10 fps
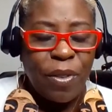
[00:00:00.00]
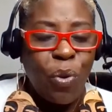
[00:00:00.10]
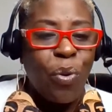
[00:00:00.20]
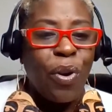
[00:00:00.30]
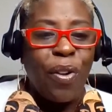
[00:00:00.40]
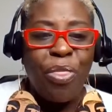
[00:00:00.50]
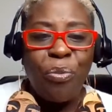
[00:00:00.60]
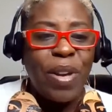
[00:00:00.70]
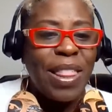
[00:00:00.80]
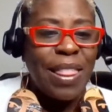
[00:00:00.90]
or
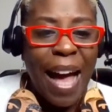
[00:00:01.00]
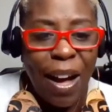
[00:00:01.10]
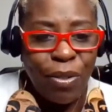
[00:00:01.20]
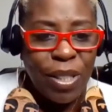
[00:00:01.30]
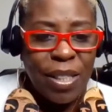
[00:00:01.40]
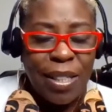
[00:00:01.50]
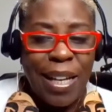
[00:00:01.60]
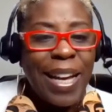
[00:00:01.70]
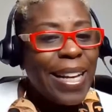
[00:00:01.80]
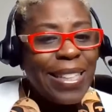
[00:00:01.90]
3,000,
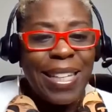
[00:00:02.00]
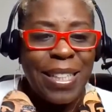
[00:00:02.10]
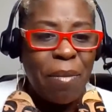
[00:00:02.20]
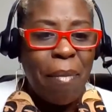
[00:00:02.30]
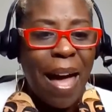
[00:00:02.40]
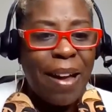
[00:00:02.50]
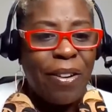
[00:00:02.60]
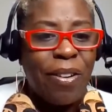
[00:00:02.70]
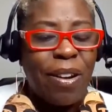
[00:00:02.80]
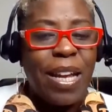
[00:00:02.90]
it doesn't
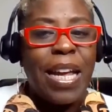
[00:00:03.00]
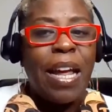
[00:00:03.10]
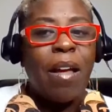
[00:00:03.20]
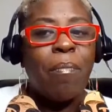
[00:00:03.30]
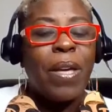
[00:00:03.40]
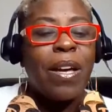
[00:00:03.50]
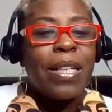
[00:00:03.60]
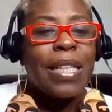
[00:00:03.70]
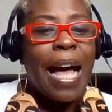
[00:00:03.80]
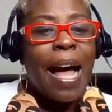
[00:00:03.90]
matter,
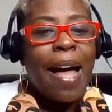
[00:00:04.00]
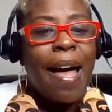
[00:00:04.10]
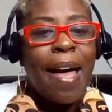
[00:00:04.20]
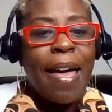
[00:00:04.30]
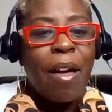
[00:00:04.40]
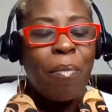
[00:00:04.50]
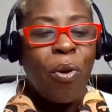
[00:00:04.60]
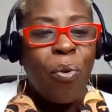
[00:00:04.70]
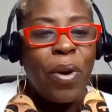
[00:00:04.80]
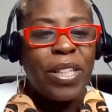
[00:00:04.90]
because I am
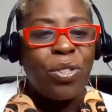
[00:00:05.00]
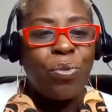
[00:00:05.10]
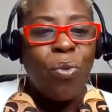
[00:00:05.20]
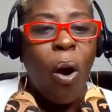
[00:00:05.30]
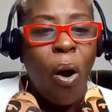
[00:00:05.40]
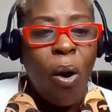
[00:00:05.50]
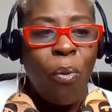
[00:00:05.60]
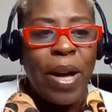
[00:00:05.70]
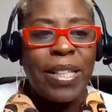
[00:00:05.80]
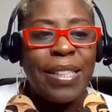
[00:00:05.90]
going to
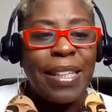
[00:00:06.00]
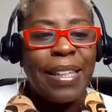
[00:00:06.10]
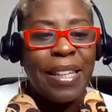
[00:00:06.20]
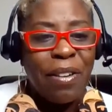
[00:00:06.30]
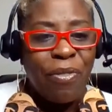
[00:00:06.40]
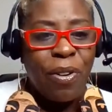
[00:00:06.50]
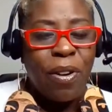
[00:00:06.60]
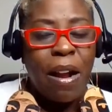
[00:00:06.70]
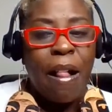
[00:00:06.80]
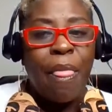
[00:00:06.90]
always
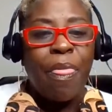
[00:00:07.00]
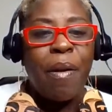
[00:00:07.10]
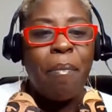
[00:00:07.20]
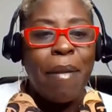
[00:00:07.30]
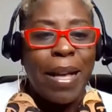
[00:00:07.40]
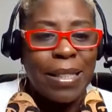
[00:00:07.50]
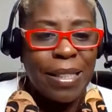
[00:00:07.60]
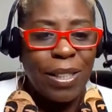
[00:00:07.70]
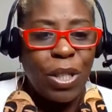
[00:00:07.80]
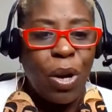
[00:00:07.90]
deliver the
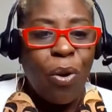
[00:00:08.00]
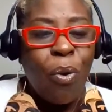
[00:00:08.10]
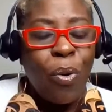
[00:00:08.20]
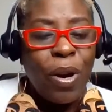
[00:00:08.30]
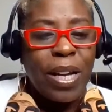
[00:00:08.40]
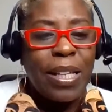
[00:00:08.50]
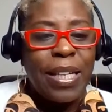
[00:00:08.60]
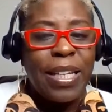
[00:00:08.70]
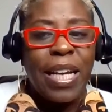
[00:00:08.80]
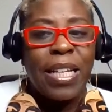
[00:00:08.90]
message
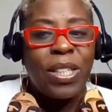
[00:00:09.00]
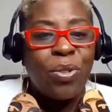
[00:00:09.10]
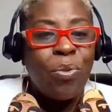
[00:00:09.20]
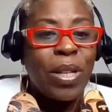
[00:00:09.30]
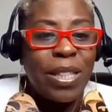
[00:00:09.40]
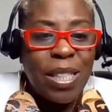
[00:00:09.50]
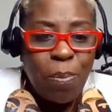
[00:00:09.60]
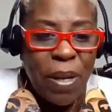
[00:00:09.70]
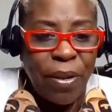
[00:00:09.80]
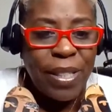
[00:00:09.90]
accordingly to what the
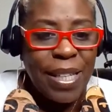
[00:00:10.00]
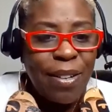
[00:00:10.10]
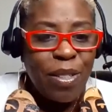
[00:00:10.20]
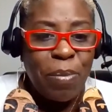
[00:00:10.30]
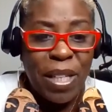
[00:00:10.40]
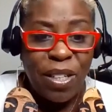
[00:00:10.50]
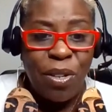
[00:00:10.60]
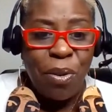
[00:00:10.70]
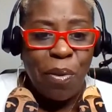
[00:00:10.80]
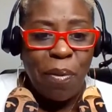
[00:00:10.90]
Spirit tells me to
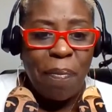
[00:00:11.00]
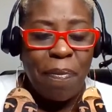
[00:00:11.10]
do.